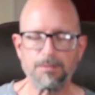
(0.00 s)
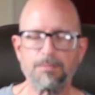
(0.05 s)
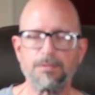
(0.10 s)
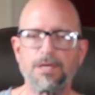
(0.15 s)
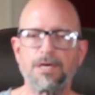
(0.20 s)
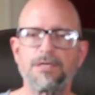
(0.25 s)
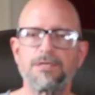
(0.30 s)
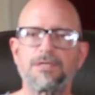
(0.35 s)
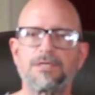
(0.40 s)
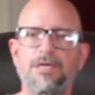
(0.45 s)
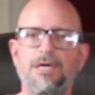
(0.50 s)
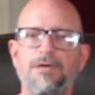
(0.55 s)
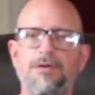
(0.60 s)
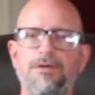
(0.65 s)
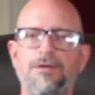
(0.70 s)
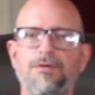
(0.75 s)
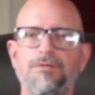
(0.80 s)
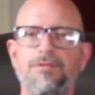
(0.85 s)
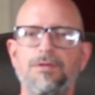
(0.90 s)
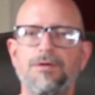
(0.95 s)
lights down
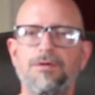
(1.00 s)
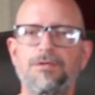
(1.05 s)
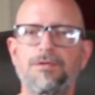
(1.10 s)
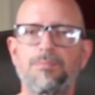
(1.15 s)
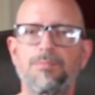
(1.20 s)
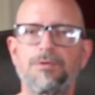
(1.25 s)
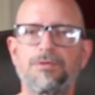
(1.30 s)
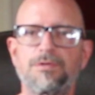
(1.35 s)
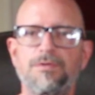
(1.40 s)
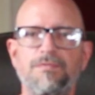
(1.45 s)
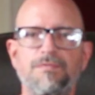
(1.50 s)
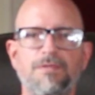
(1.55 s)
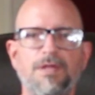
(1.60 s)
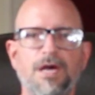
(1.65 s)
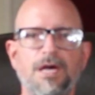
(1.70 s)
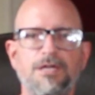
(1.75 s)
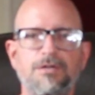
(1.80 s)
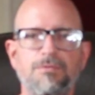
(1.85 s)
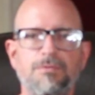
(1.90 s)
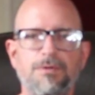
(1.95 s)
here that are supposed to
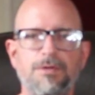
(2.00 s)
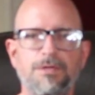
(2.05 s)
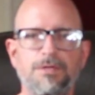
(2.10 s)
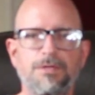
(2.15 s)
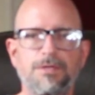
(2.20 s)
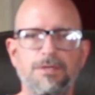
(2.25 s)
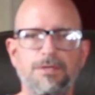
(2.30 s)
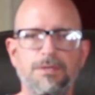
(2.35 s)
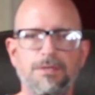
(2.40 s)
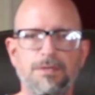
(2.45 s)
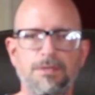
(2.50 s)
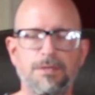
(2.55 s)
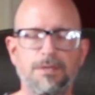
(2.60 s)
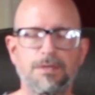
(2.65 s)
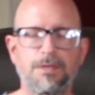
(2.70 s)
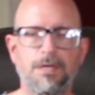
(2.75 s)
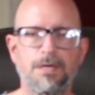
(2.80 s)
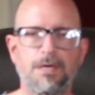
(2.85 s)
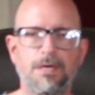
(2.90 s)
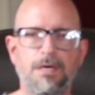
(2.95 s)
flash when it's
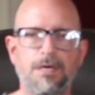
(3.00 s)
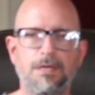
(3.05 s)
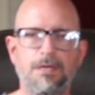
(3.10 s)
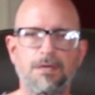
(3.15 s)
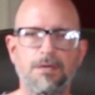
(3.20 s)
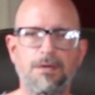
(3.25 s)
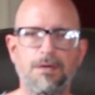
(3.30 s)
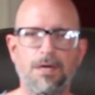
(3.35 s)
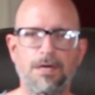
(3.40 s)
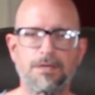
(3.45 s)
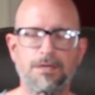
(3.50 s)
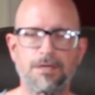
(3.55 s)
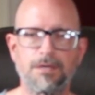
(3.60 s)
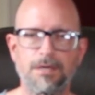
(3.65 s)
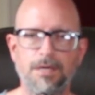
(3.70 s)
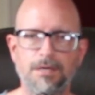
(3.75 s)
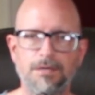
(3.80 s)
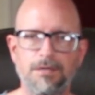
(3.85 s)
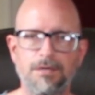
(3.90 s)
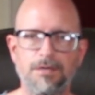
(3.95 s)
not
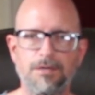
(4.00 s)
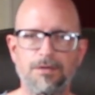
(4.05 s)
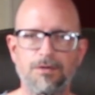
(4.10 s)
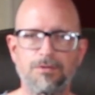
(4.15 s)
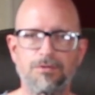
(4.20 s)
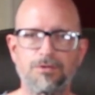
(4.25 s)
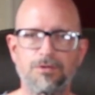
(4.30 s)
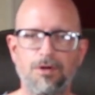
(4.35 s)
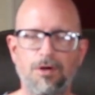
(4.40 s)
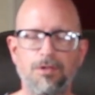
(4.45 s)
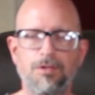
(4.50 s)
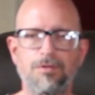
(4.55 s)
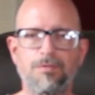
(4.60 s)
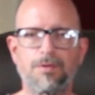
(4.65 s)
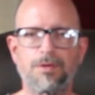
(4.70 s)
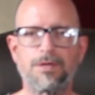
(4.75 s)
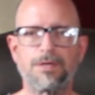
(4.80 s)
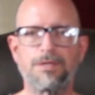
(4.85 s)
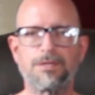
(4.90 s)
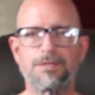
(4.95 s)
connected and go solid
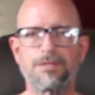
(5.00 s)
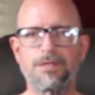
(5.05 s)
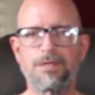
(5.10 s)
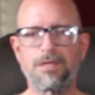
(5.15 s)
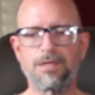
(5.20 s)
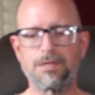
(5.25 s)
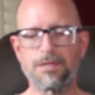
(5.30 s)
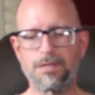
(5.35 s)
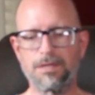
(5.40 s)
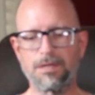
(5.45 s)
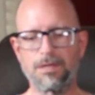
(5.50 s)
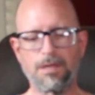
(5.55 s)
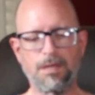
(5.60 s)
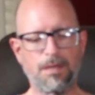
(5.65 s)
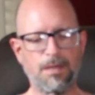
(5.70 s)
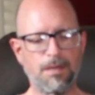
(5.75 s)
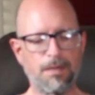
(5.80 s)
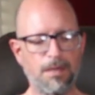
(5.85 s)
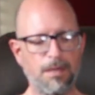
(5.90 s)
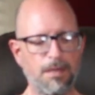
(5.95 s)
when it is connected.
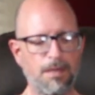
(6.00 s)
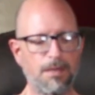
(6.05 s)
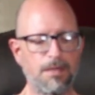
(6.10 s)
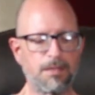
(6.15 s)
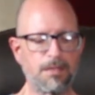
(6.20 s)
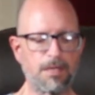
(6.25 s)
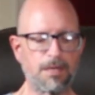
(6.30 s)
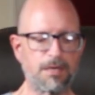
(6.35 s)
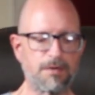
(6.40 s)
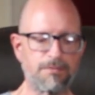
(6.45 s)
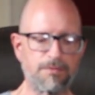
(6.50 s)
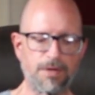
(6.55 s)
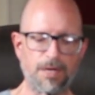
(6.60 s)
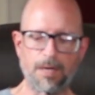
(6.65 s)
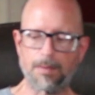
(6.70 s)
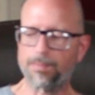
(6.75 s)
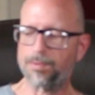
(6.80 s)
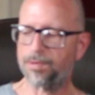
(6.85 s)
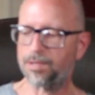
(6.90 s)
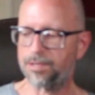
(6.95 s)
That never
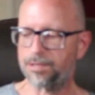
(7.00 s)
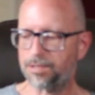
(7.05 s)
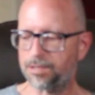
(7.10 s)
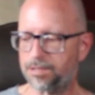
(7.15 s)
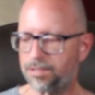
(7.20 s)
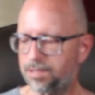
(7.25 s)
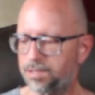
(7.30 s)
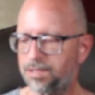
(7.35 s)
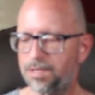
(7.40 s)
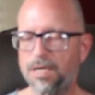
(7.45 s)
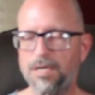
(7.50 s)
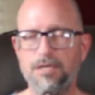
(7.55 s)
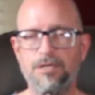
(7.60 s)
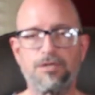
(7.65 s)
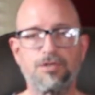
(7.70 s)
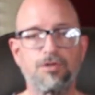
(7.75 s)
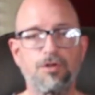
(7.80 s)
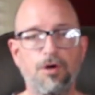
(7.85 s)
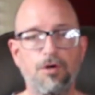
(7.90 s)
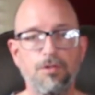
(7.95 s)
happened. They just stayed
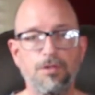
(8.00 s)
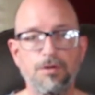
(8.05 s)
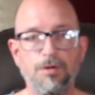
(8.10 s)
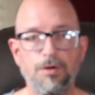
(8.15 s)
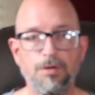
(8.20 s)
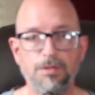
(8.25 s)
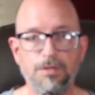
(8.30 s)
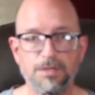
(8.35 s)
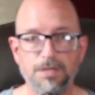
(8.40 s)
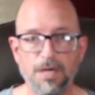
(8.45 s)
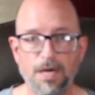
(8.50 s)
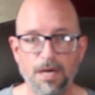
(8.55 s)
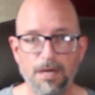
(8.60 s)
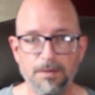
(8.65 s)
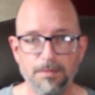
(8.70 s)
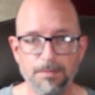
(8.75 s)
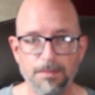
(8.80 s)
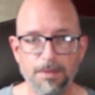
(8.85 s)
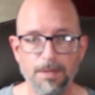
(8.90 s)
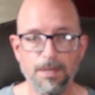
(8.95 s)
solid all the
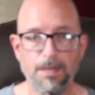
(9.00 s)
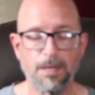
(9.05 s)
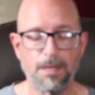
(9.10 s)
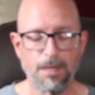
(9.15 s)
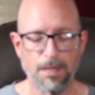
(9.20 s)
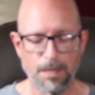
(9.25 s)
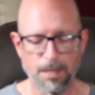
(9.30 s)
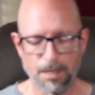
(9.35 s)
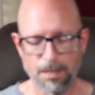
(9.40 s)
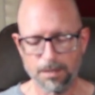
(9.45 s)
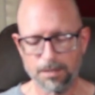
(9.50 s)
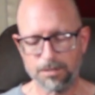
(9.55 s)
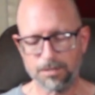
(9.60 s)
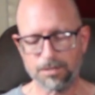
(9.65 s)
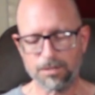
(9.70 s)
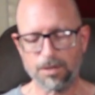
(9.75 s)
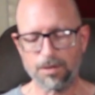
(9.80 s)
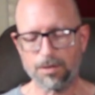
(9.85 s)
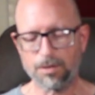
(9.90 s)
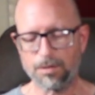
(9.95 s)
time.
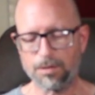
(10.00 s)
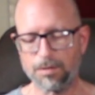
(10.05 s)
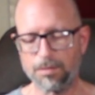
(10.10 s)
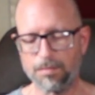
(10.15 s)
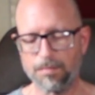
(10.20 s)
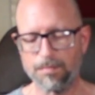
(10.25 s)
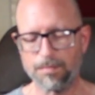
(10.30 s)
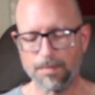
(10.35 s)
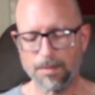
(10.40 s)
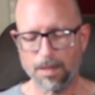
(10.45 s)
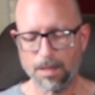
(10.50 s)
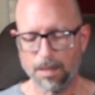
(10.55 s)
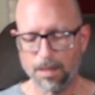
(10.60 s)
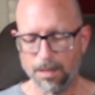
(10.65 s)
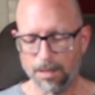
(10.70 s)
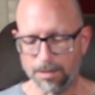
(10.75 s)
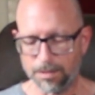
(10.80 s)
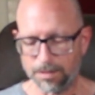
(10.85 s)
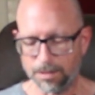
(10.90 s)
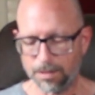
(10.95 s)
So
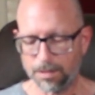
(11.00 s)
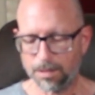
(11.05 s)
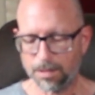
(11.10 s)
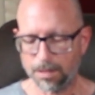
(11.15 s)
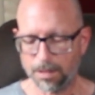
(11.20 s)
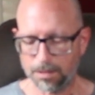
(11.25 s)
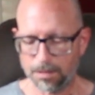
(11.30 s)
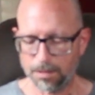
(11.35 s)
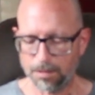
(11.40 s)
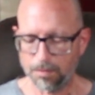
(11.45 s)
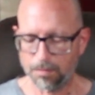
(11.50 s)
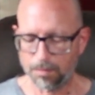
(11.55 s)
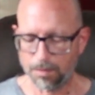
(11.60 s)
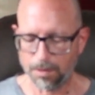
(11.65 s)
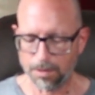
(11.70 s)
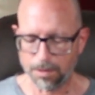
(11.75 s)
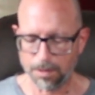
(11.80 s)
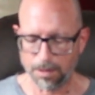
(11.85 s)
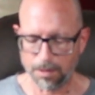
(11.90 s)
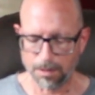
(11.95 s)
it did connect to
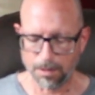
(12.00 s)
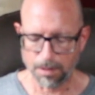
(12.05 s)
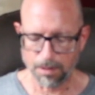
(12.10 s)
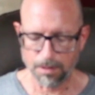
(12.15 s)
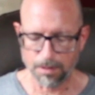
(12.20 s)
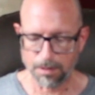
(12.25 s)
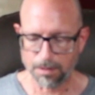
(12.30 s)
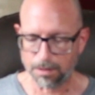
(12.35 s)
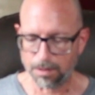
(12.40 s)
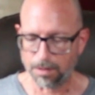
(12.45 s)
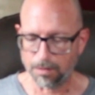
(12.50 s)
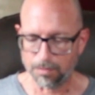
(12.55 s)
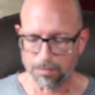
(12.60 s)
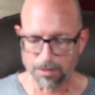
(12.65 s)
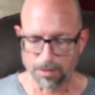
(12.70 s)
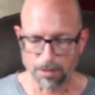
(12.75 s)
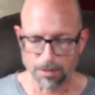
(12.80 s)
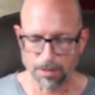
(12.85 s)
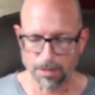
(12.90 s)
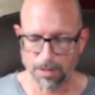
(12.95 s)
the. It was
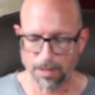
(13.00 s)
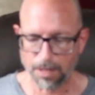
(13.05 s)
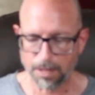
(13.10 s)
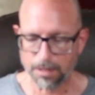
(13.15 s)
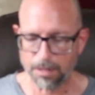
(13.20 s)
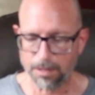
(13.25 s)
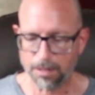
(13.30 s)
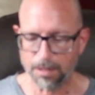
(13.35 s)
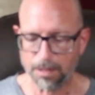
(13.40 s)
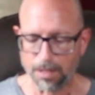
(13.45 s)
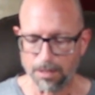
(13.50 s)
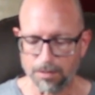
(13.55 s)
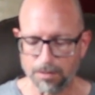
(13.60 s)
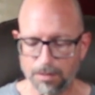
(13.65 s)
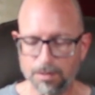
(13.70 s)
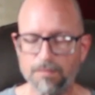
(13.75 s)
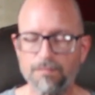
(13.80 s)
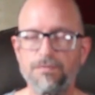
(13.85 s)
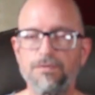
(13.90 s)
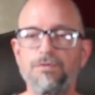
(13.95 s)
all connected. I
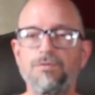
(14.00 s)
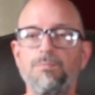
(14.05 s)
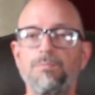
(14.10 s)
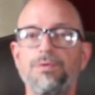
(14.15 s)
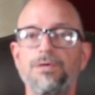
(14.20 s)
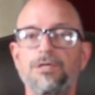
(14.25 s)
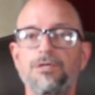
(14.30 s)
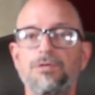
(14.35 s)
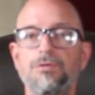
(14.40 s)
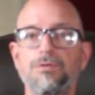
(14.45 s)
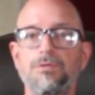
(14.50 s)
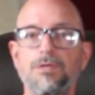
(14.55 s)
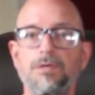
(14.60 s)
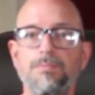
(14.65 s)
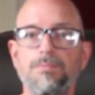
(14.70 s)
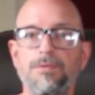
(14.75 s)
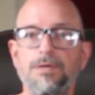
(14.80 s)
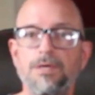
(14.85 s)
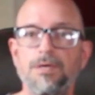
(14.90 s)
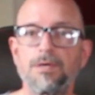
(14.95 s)
took a few pictures
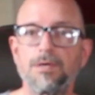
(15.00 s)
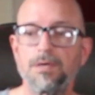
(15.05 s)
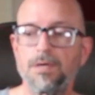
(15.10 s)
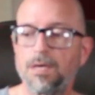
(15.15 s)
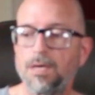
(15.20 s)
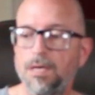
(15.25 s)
up there.